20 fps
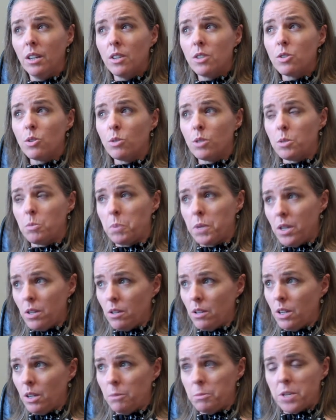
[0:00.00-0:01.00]
so it's a
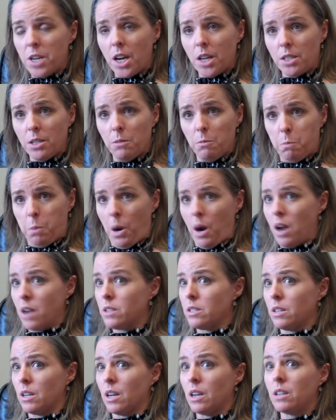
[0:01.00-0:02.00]
purely objective
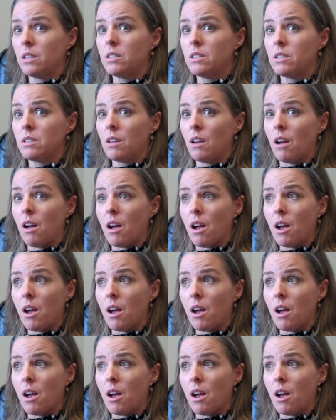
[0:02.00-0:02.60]
process.